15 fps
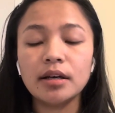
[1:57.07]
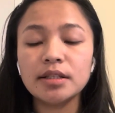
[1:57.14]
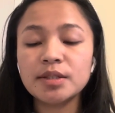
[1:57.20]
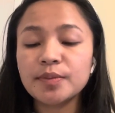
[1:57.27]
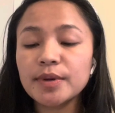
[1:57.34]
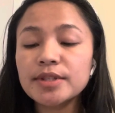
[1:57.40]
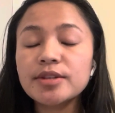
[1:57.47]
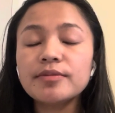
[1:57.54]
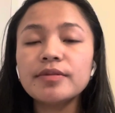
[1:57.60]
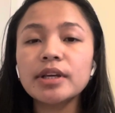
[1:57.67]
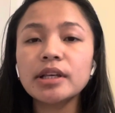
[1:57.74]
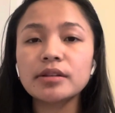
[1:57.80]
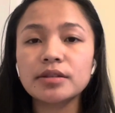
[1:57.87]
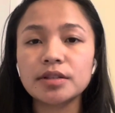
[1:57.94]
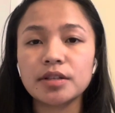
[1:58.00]
specific
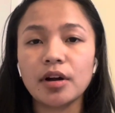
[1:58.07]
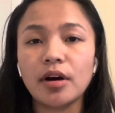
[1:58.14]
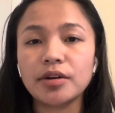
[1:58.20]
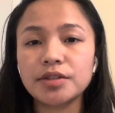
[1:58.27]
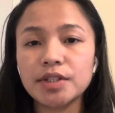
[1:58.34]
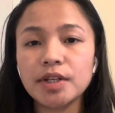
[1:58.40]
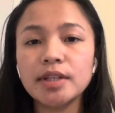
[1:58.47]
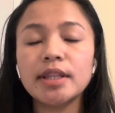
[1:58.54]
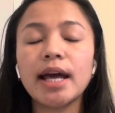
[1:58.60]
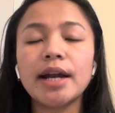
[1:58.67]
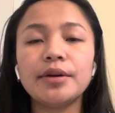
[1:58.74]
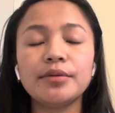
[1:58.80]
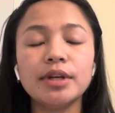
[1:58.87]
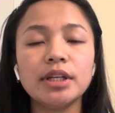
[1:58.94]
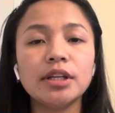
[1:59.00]
instruction
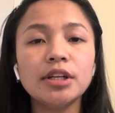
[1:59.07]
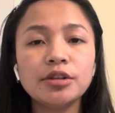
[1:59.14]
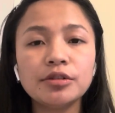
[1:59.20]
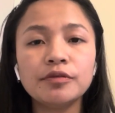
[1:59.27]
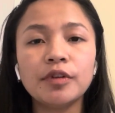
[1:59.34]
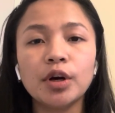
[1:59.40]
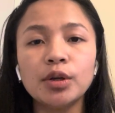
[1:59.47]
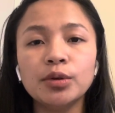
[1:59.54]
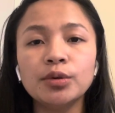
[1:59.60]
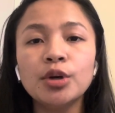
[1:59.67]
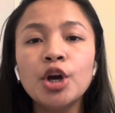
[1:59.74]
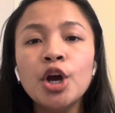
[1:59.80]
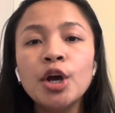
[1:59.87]
that we need to follow